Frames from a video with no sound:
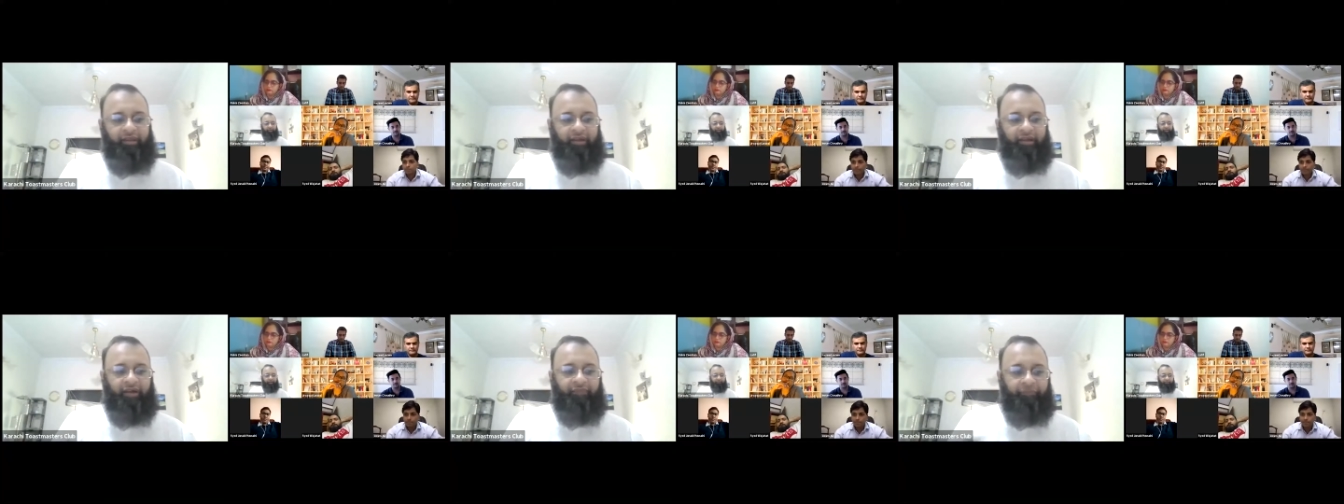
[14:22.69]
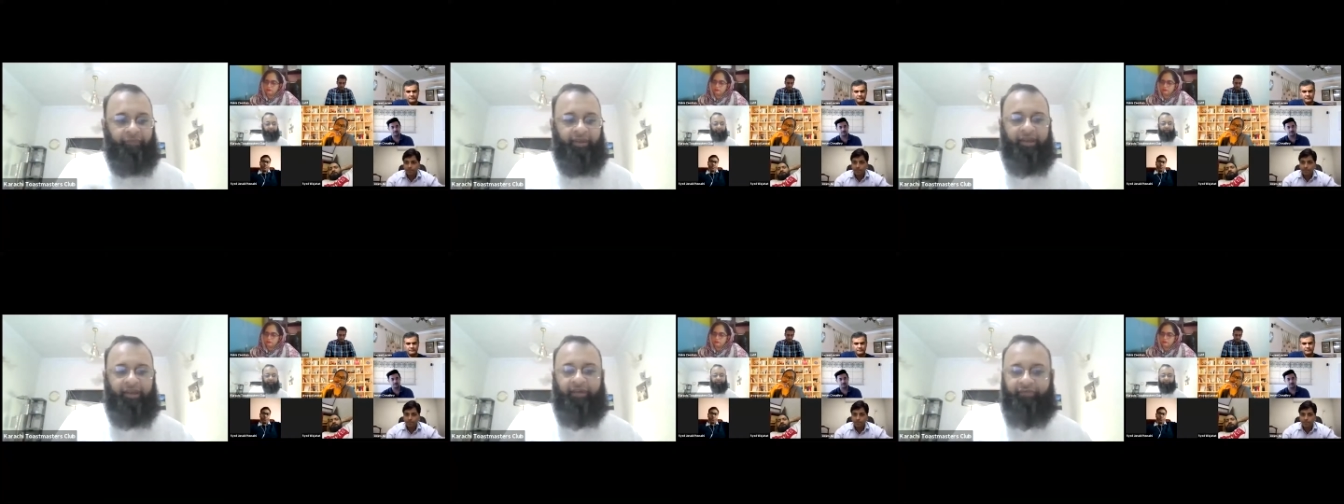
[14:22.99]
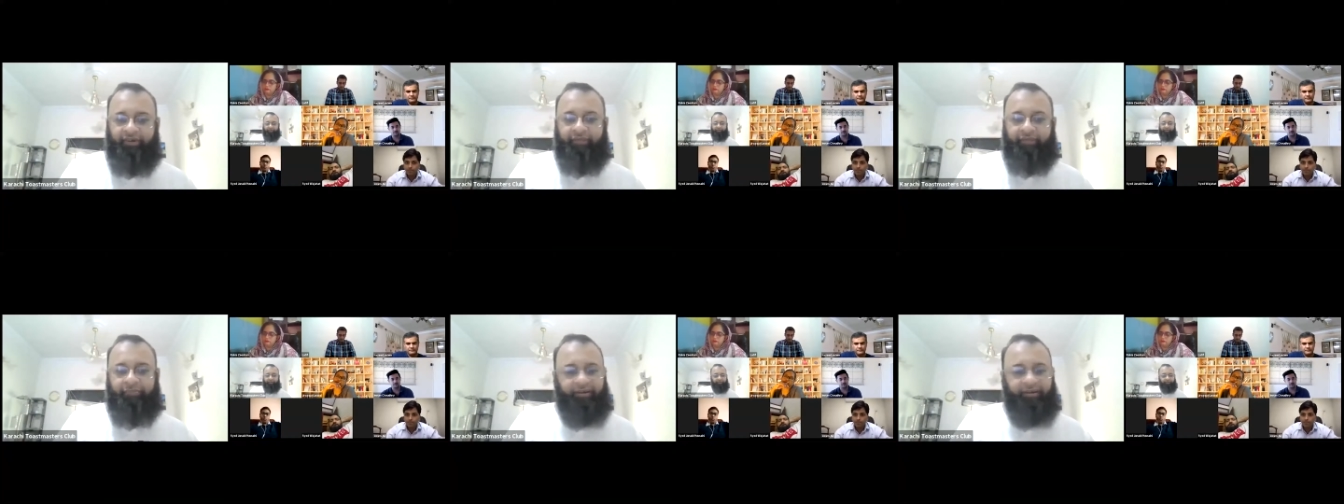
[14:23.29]
a
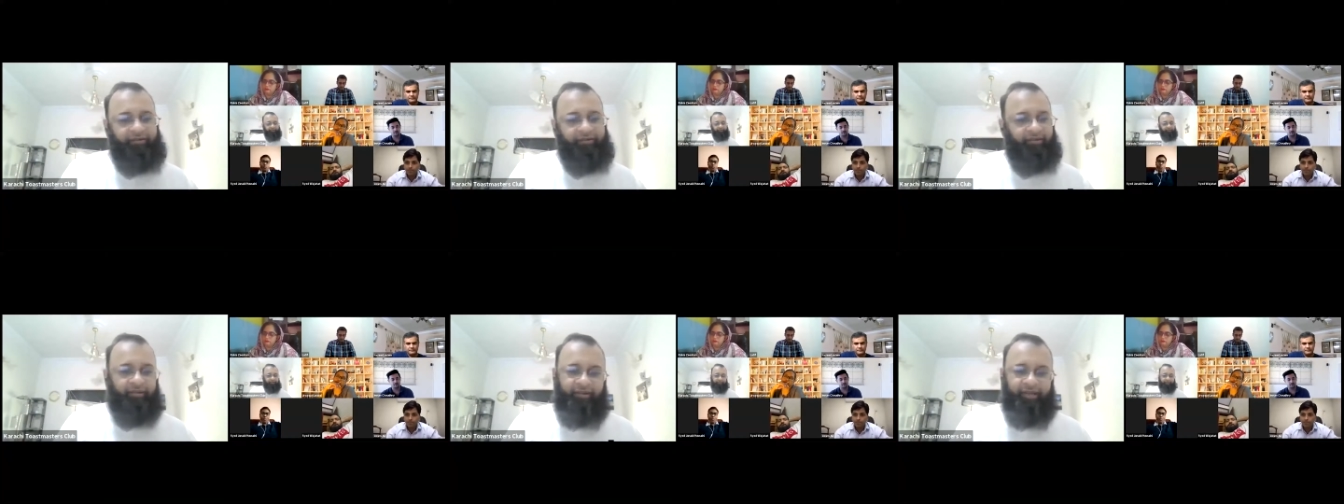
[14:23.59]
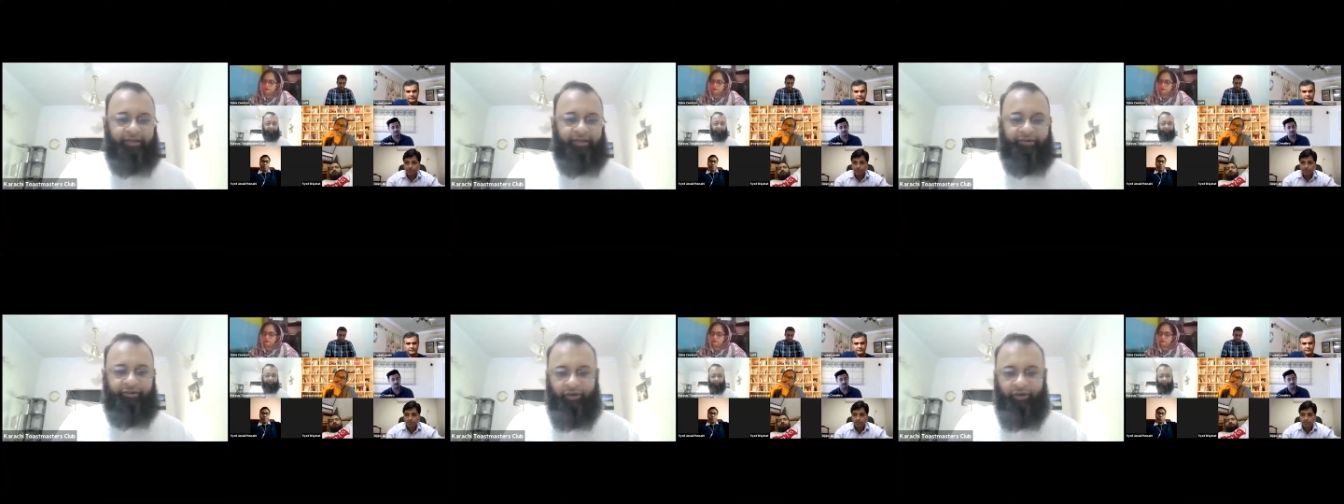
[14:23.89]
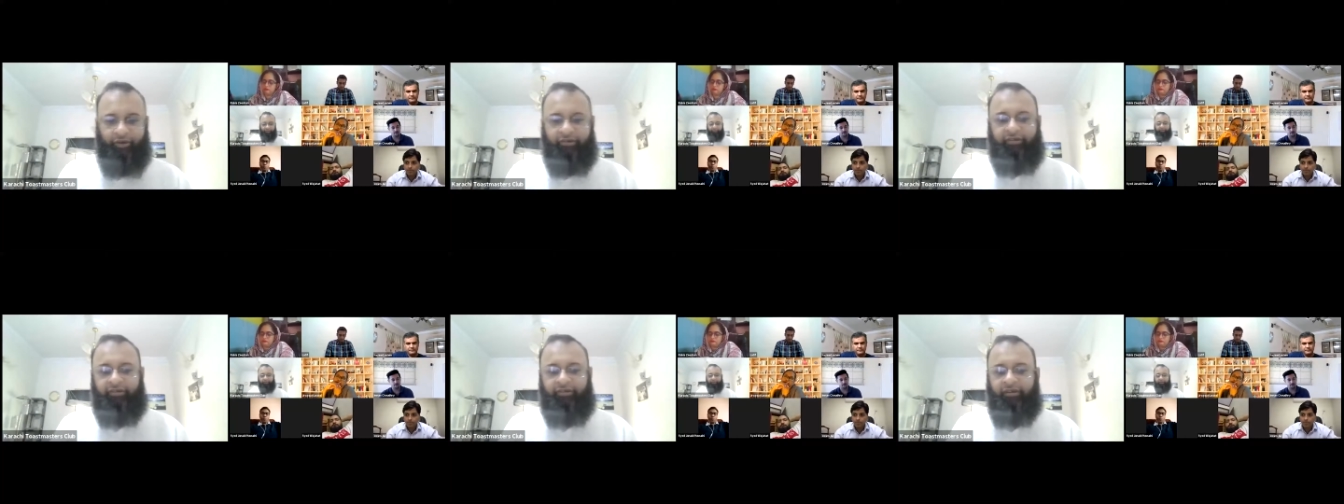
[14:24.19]
beloved person that you
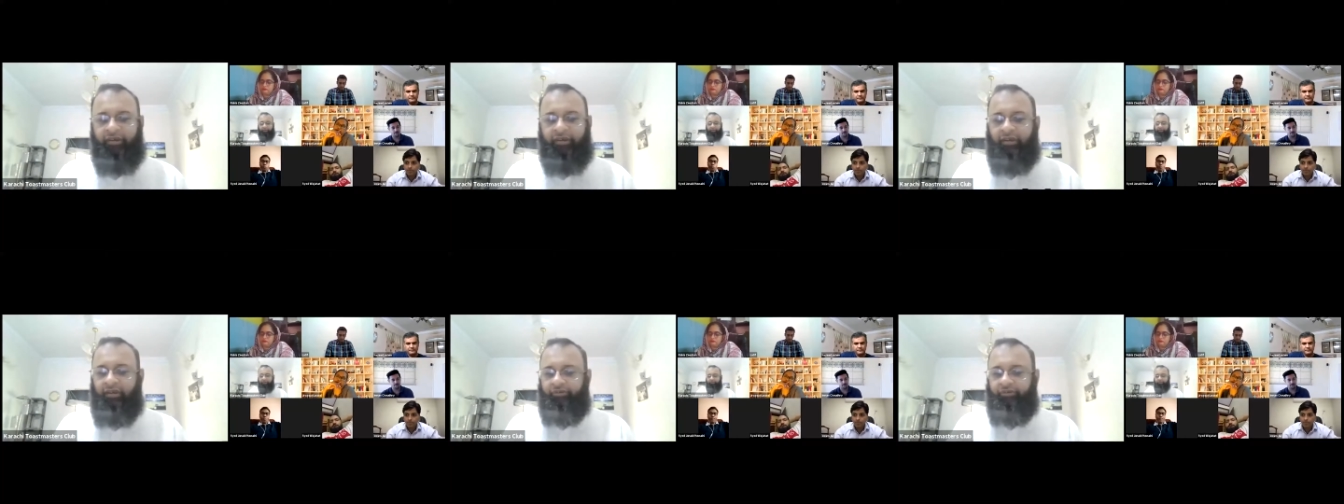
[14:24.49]
lost.